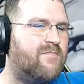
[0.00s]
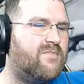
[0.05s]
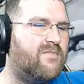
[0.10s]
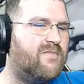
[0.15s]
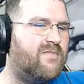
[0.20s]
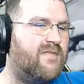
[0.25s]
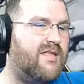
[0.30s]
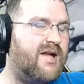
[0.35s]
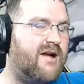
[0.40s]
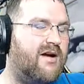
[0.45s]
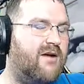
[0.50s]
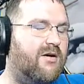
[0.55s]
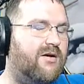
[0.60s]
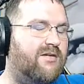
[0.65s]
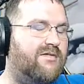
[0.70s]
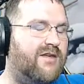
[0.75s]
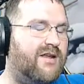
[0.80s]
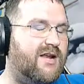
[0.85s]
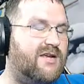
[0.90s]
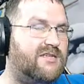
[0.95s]
Now, if
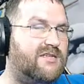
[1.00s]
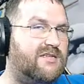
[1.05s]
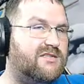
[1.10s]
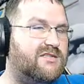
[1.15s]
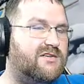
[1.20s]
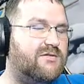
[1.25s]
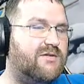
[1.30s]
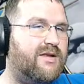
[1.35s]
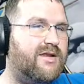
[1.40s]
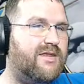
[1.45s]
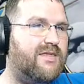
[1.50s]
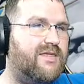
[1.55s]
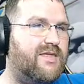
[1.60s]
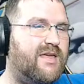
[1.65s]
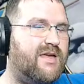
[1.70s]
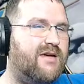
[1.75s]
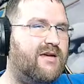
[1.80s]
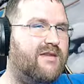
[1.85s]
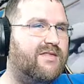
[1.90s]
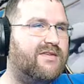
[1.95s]
he doesn't do
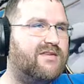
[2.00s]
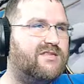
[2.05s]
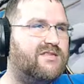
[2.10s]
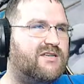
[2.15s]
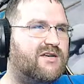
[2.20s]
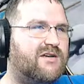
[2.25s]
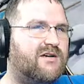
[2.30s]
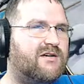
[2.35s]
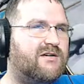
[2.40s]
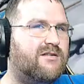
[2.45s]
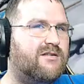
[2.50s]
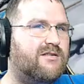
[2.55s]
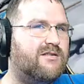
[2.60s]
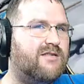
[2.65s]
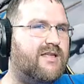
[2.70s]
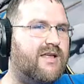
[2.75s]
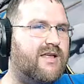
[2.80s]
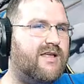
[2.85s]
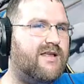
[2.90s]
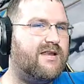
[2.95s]
anything on this turn,
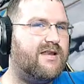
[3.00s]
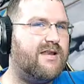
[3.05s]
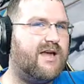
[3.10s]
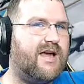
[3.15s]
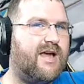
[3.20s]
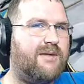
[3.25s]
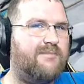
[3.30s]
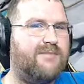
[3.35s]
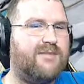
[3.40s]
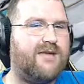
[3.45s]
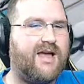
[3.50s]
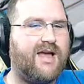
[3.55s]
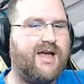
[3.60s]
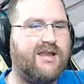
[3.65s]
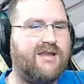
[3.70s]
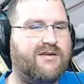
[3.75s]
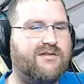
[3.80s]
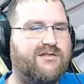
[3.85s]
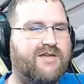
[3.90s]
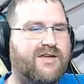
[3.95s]
then I'm
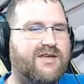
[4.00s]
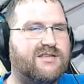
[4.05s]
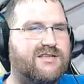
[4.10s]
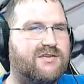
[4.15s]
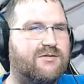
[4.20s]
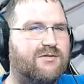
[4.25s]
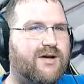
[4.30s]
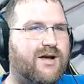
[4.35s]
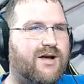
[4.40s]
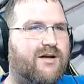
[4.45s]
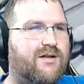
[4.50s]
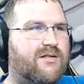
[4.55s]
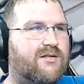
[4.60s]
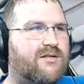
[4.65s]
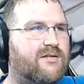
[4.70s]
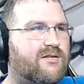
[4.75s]
kind of SOL.